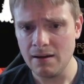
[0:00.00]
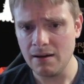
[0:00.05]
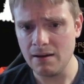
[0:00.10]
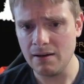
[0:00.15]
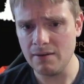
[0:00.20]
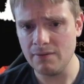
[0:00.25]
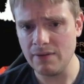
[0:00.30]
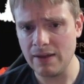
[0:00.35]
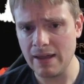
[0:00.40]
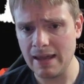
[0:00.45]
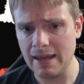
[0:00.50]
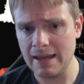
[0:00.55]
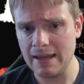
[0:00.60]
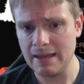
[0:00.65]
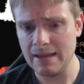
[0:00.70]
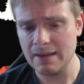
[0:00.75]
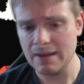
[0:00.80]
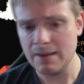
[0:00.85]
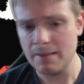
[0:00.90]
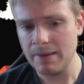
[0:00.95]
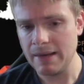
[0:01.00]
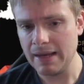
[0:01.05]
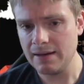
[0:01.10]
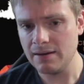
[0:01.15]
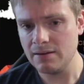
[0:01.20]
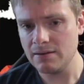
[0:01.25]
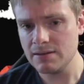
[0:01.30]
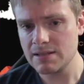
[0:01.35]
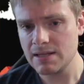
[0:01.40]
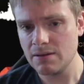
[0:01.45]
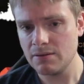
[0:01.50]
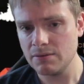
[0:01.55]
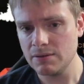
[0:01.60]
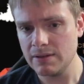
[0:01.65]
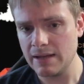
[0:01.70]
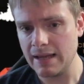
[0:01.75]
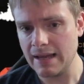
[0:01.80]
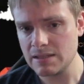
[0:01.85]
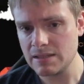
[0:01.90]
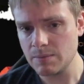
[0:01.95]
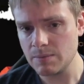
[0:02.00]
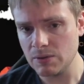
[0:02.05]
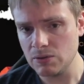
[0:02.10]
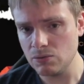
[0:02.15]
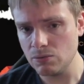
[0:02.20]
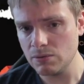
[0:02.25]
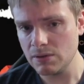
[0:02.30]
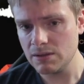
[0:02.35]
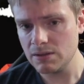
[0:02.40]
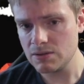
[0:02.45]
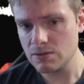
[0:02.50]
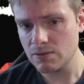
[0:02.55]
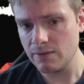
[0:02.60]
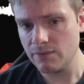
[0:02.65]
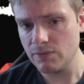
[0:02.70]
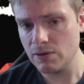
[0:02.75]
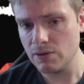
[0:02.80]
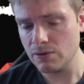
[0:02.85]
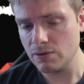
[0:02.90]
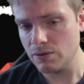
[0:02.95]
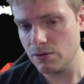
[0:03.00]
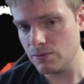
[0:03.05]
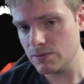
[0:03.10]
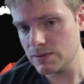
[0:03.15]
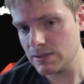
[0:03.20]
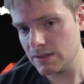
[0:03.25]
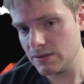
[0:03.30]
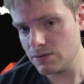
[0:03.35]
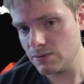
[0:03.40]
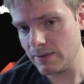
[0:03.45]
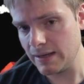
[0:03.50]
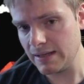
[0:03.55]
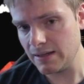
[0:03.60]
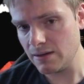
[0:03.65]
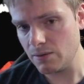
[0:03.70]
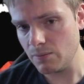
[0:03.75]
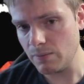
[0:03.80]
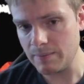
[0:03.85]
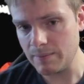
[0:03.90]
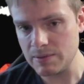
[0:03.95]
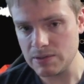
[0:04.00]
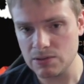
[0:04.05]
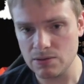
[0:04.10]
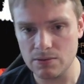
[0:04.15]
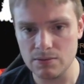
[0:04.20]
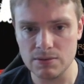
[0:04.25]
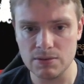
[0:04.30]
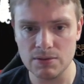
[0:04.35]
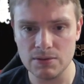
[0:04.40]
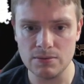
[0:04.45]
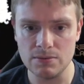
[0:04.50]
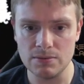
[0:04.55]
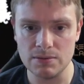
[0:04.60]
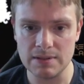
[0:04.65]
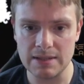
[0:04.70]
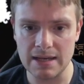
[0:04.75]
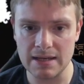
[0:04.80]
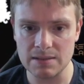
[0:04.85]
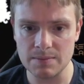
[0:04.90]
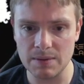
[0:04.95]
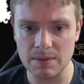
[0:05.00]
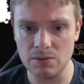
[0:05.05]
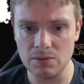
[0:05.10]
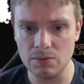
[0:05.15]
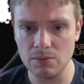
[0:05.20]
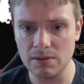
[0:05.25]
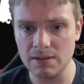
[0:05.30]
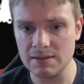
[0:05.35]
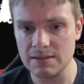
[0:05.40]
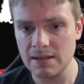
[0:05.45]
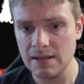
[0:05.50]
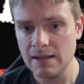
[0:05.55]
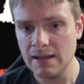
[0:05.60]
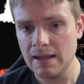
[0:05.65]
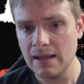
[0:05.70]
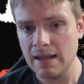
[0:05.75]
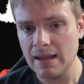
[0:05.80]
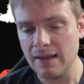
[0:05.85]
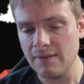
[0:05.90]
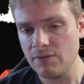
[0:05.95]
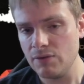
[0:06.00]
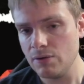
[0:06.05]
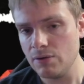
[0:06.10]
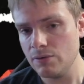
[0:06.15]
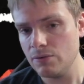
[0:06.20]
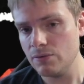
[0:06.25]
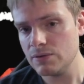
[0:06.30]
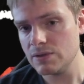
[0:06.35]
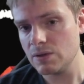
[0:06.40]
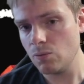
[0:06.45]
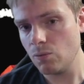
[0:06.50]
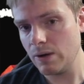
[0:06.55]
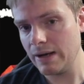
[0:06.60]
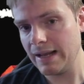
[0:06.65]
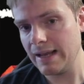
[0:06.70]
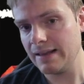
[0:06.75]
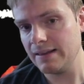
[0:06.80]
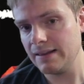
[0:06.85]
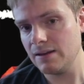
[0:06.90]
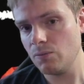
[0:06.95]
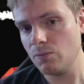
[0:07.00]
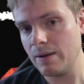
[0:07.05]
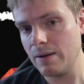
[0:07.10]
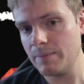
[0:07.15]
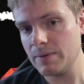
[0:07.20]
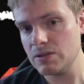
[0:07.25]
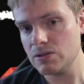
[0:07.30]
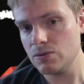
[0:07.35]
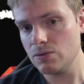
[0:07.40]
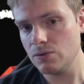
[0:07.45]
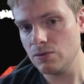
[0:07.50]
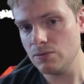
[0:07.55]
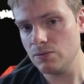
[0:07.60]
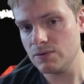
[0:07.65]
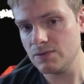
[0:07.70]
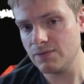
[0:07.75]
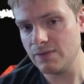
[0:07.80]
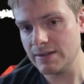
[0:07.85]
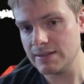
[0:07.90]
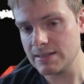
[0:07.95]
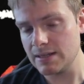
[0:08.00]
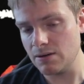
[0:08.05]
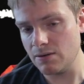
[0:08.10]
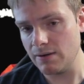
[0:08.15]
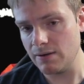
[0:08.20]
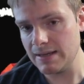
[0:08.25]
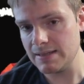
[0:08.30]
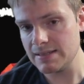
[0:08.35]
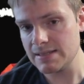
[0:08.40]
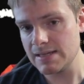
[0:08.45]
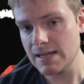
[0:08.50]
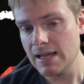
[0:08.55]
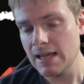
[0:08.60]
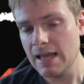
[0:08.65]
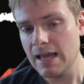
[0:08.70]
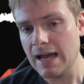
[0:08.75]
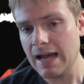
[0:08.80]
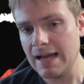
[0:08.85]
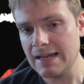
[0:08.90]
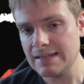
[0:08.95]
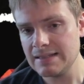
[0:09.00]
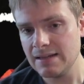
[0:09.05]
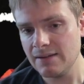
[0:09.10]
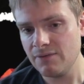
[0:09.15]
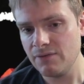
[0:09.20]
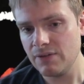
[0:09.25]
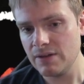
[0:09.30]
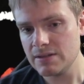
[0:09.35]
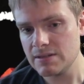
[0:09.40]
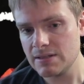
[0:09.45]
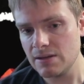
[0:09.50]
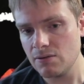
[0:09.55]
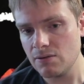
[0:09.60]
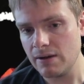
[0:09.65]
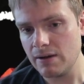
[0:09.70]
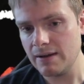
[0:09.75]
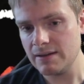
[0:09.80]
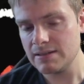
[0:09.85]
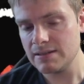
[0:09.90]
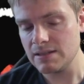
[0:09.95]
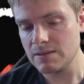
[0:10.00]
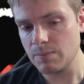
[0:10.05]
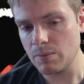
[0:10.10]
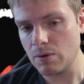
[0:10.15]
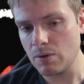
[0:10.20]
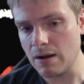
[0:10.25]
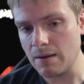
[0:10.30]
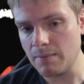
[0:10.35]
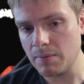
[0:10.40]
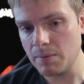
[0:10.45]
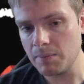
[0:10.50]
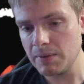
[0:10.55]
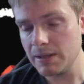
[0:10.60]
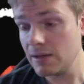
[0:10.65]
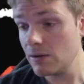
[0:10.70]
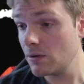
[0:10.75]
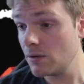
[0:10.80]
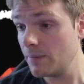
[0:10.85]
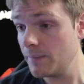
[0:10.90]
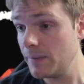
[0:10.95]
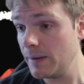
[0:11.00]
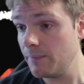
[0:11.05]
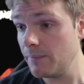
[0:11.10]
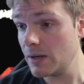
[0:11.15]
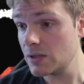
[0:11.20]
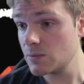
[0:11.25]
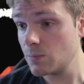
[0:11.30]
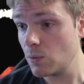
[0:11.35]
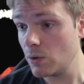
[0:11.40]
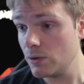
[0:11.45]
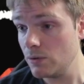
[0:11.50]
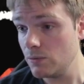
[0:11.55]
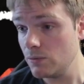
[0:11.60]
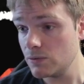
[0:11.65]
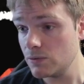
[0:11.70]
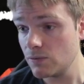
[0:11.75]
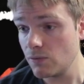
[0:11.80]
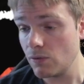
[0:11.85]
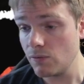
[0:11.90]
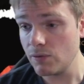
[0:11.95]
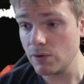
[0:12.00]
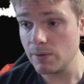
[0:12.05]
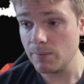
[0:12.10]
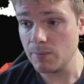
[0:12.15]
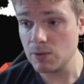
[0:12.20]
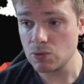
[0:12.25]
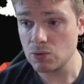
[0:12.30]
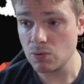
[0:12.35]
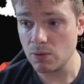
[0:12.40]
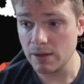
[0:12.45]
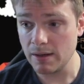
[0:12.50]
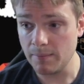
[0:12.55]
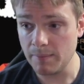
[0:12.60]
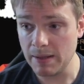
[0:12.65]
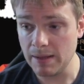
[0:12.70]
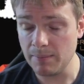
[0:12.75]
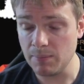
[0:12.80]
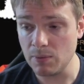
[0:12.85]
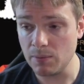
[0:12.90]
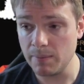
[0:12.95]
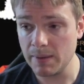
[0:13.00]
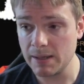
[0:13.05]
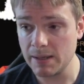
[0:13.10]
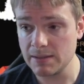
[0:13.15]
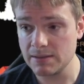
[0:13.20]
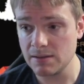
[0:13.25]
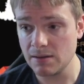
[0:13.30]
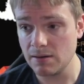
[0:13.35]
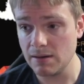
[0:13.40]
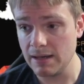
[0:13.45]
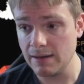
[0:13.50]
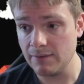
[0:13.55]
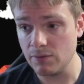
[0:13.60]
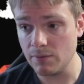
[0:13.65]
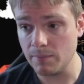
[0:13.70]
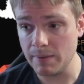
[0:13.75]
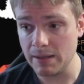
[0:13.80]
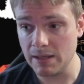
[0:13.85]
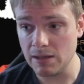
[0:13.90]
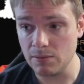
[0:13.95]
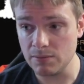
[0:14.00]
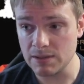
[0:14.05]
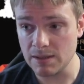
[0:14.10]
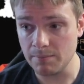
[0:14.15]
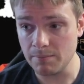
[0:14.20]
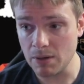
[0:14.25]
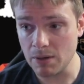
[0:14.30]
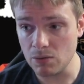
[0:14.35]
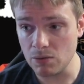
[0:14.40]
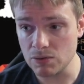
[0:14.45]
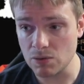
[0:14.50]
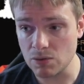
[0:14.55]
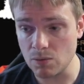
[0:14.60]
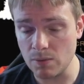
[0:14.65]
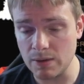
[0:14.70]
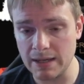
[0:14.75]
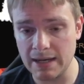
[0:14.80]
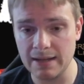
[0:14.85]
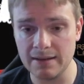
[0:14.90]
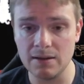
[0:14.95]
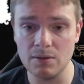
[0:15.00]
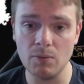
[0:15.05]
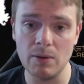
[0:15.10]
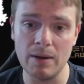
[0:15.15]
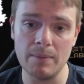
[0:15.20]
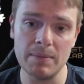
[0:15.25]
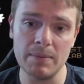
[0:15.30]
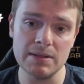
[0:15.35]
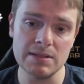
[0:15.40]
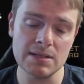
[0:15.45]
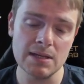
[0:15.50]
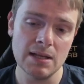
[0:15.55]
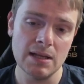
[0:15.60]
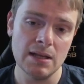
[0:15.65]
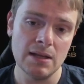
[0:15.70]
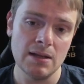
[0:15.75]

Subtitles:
of a companion skill to Expert Duelist. So if you're using two-handed weapons, you use Expert Duelist. If you're using one-handed weapons, you use Fencing Grace. I think Fencing Grace is probably going to be much more useful for the majority of people because they're going to either be using bows or one-handed weapons.